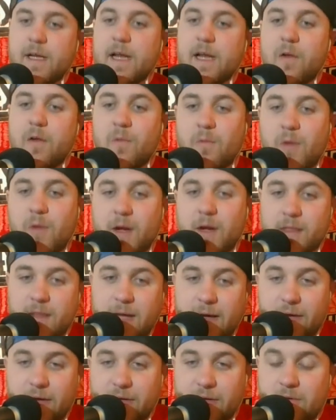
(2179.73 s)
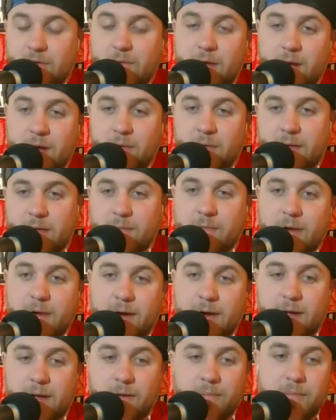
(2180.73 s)
I don't know what the hell is going on with him
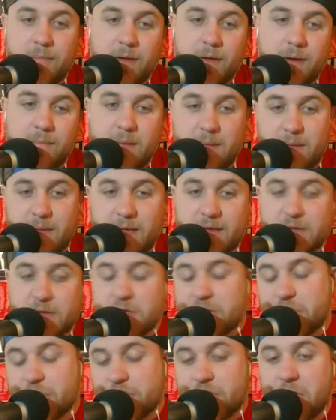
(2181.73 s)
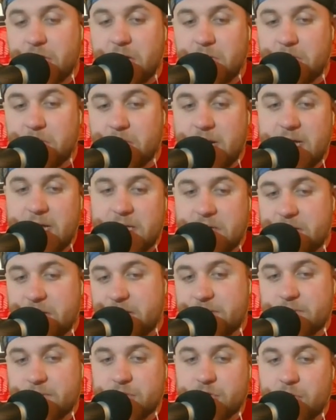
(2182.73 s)
right now, but maybe it's just to show crazy
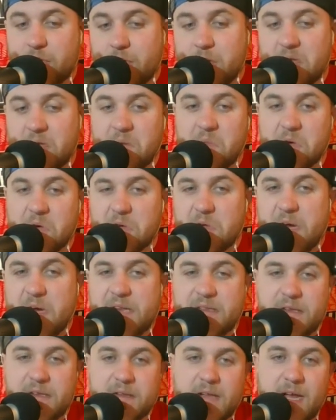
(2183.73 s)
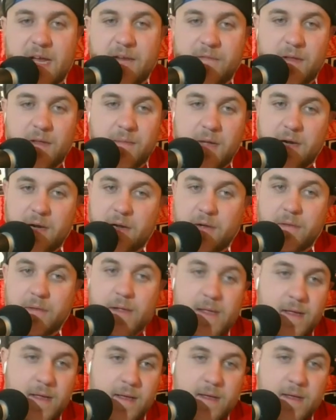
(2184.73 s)
and show a little more craziness out of him. I don't know.